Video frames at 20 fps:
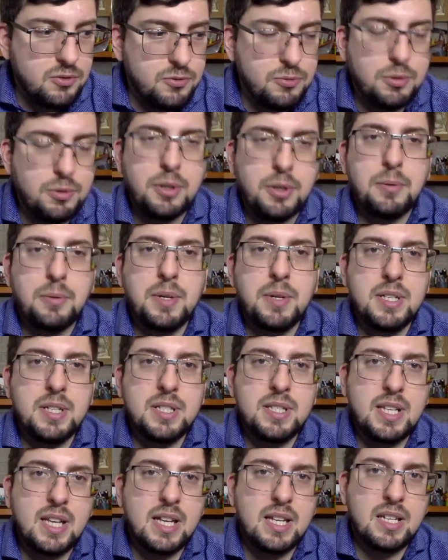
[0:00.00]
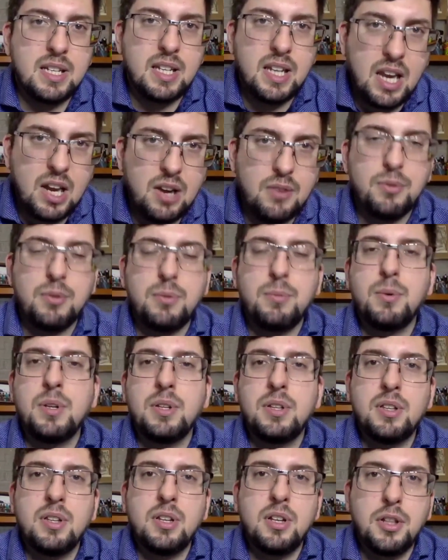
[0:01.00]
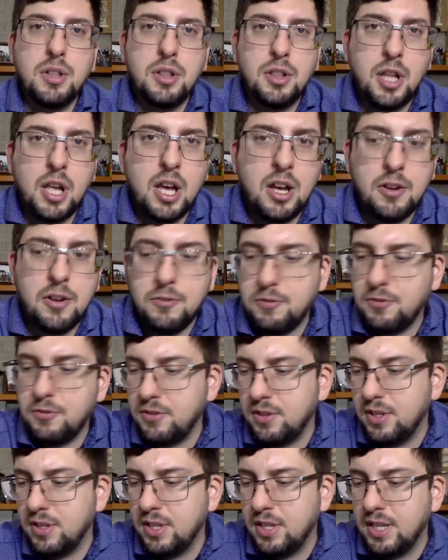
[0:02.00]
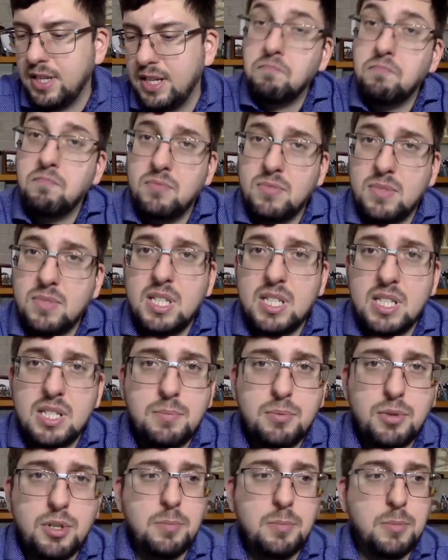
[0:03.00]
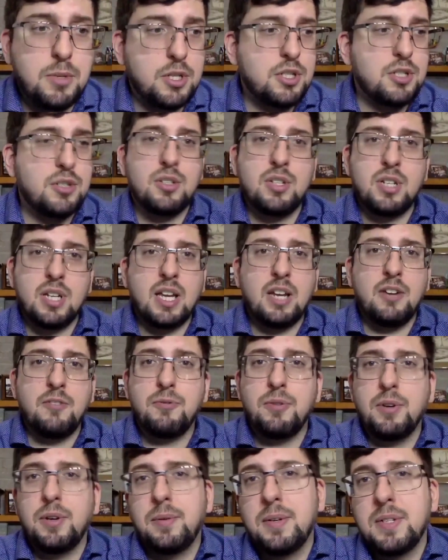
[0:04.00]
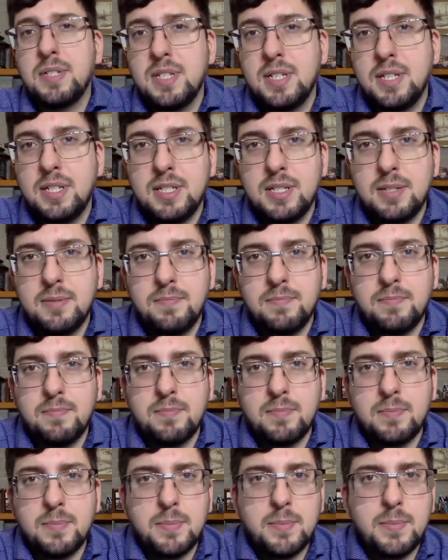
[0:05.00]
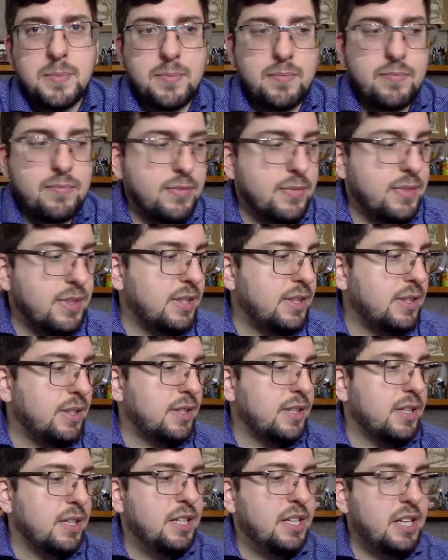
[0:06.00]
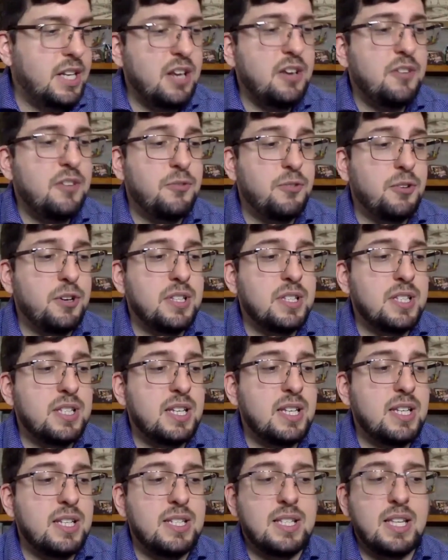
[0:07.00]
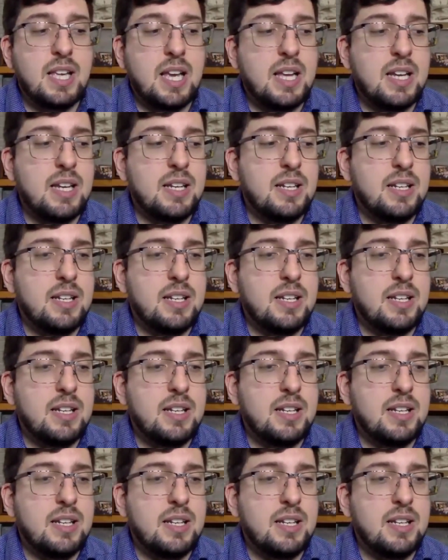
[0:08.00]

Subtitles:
fragrance that everyone love, this is pretty much the kind of fragrance it is. The difference is that